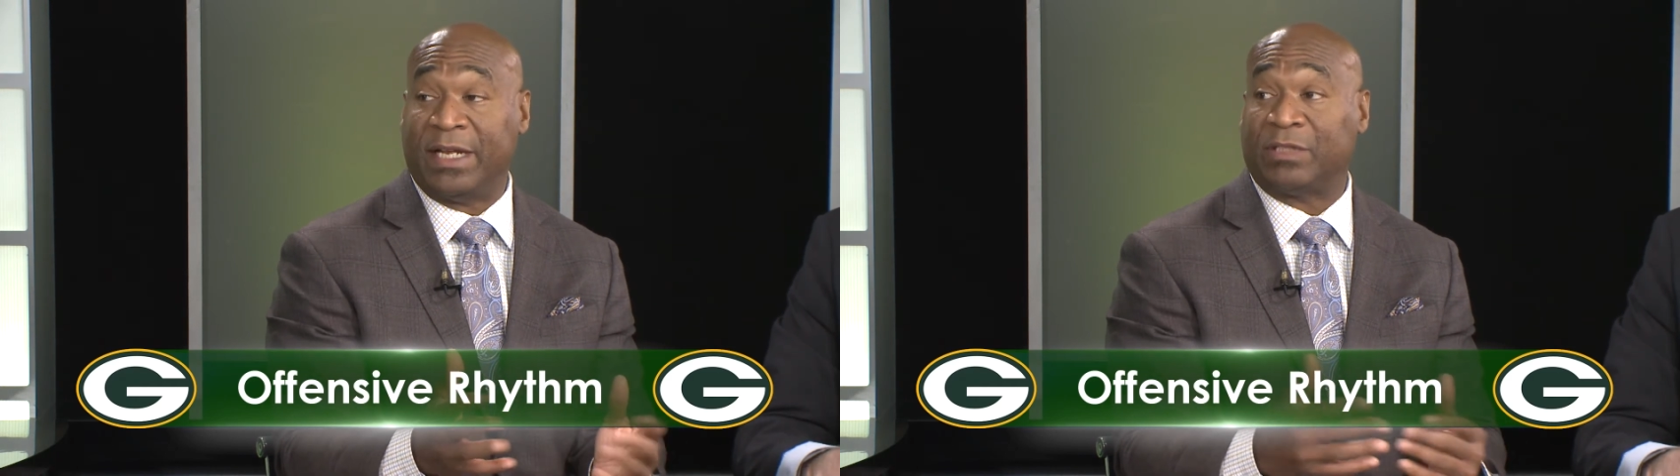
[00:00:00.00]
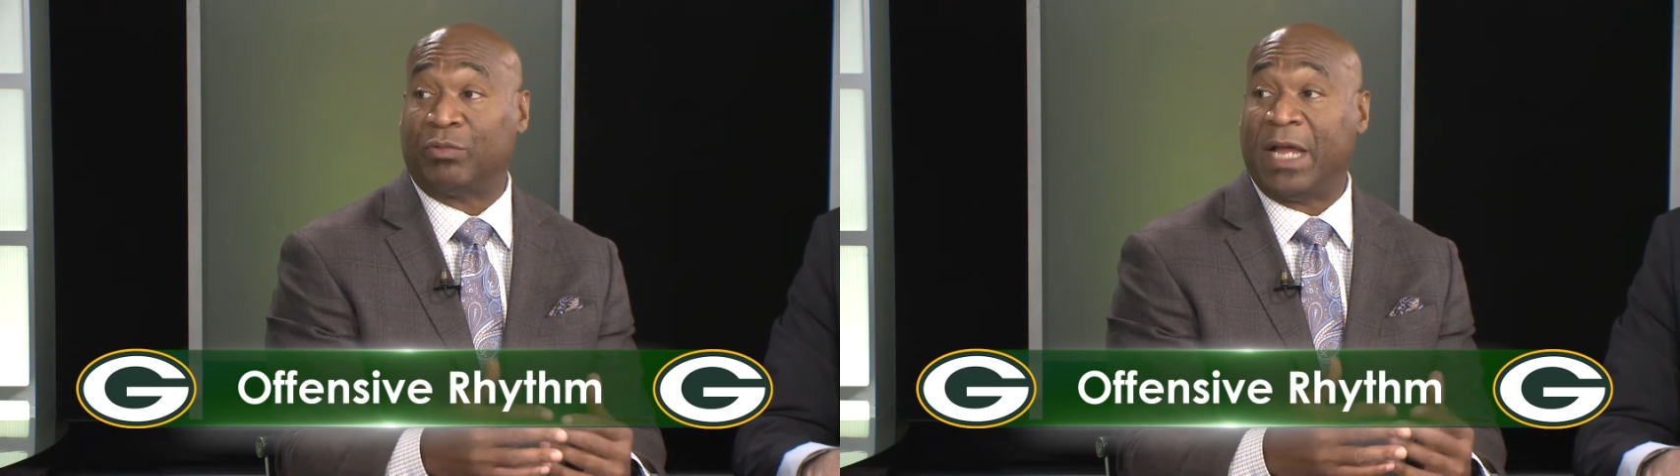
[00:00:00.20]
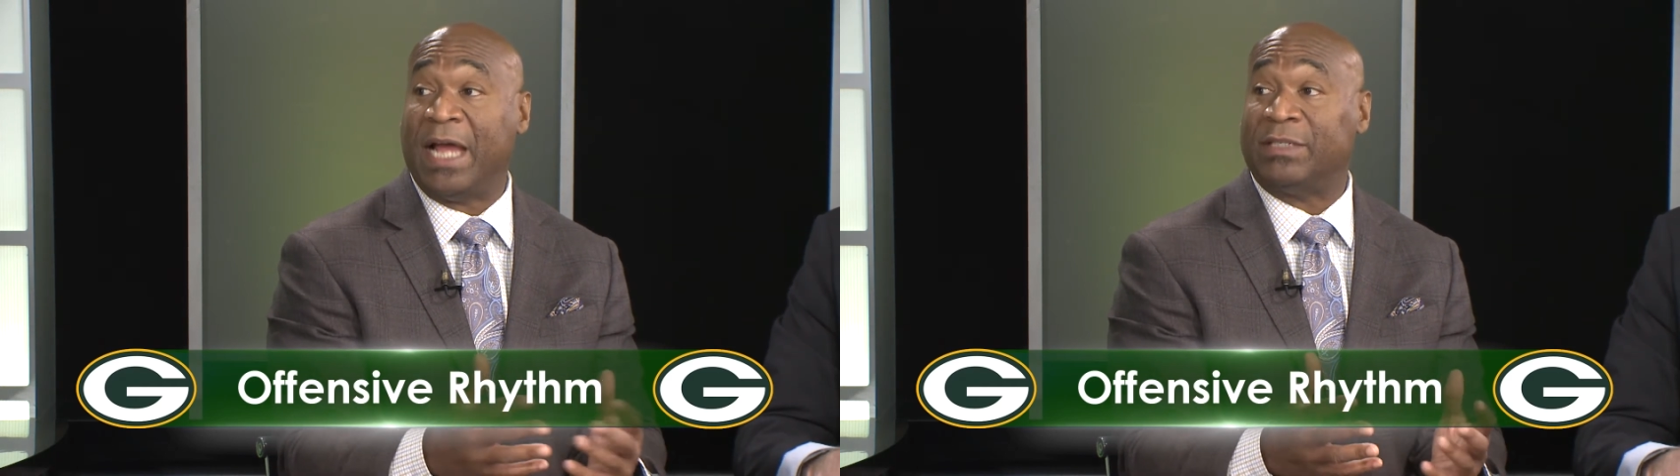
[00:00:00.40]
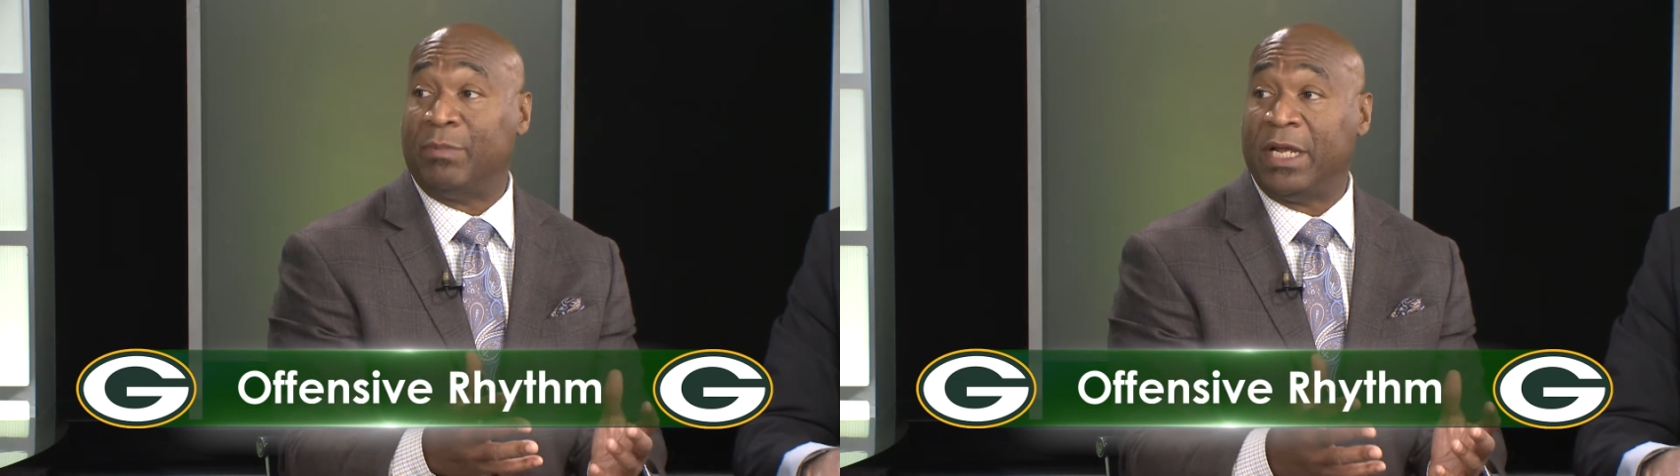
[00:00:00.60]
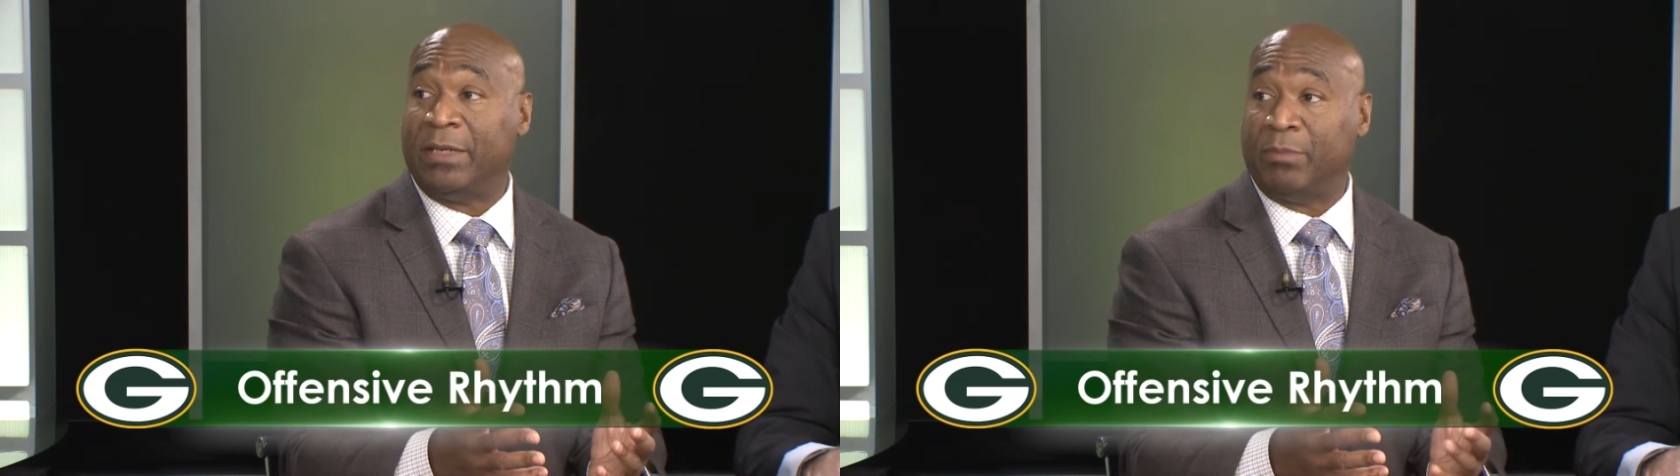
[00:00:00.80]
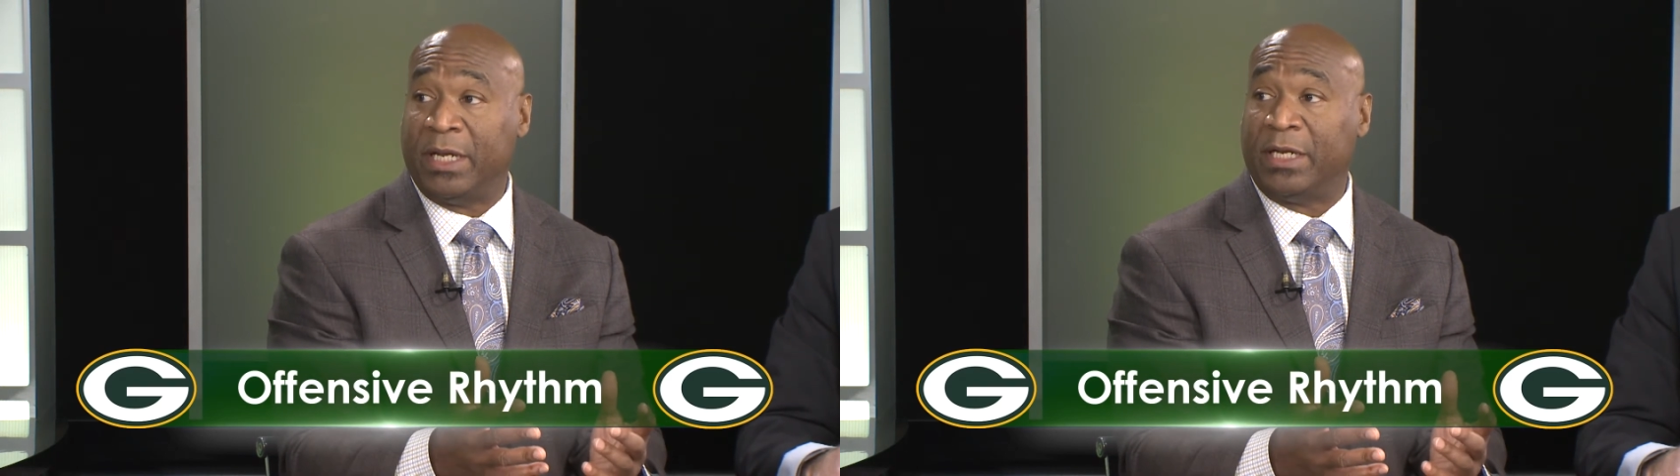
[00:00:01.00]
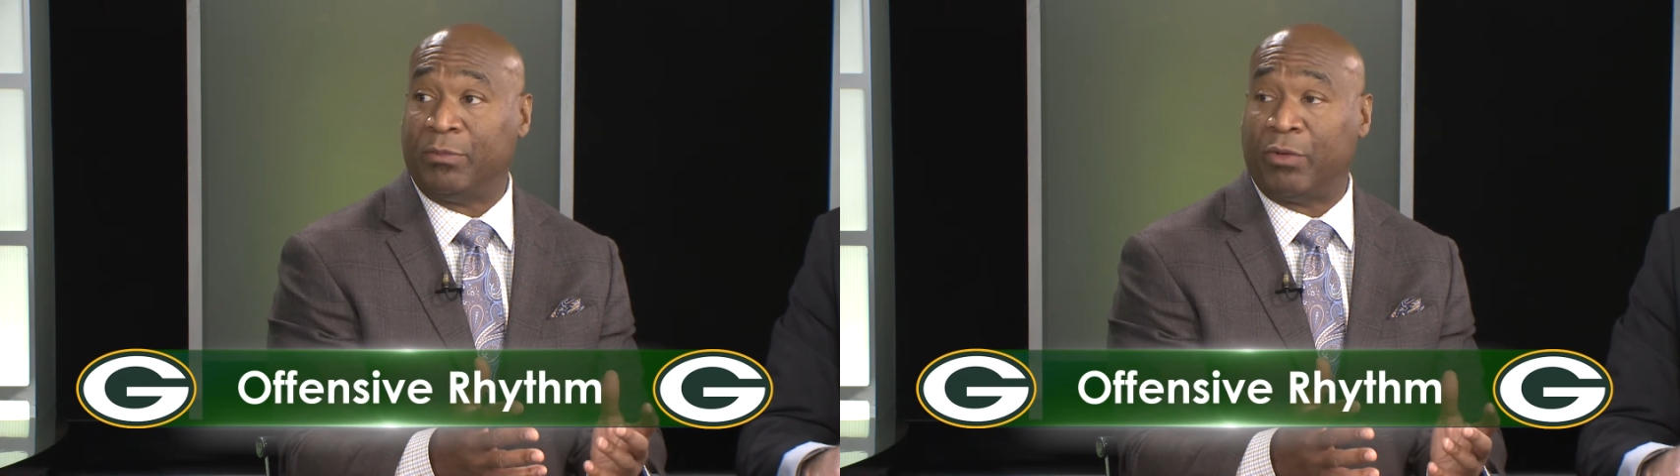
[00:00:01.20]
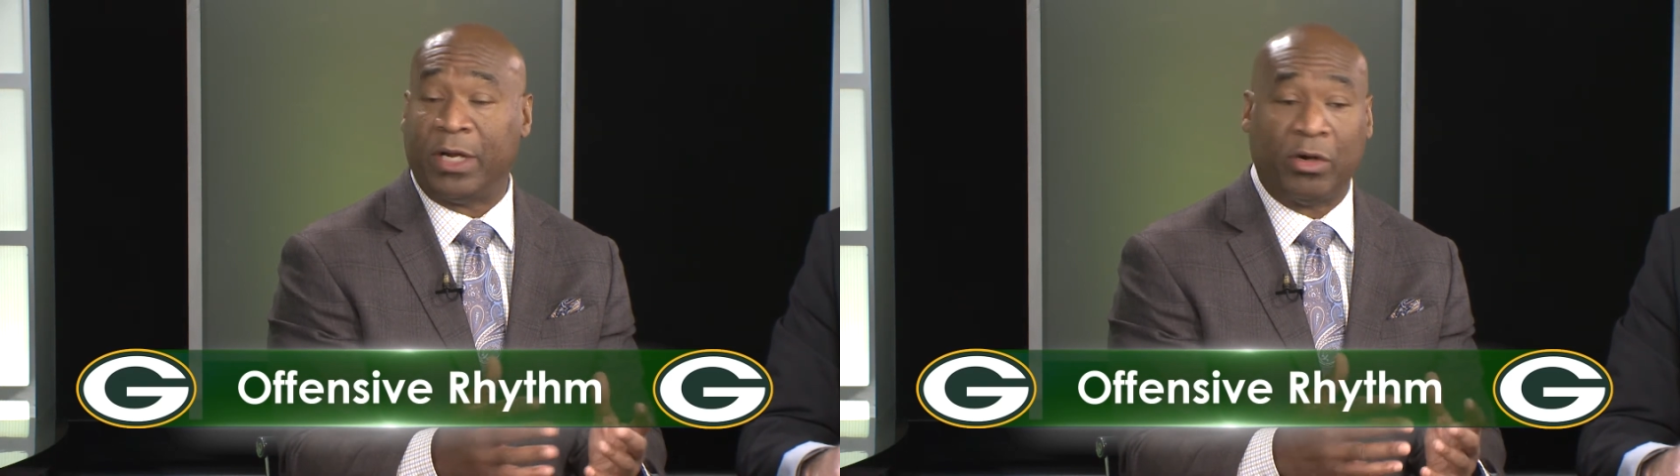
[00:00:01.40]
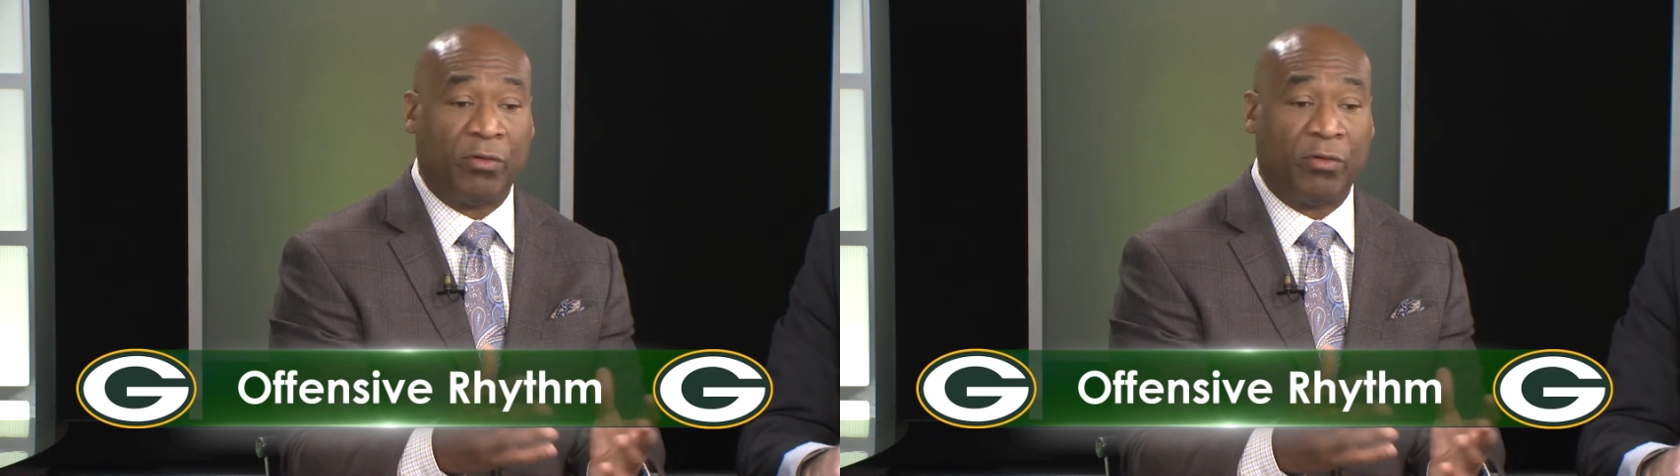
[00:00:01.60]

and that's what has made him great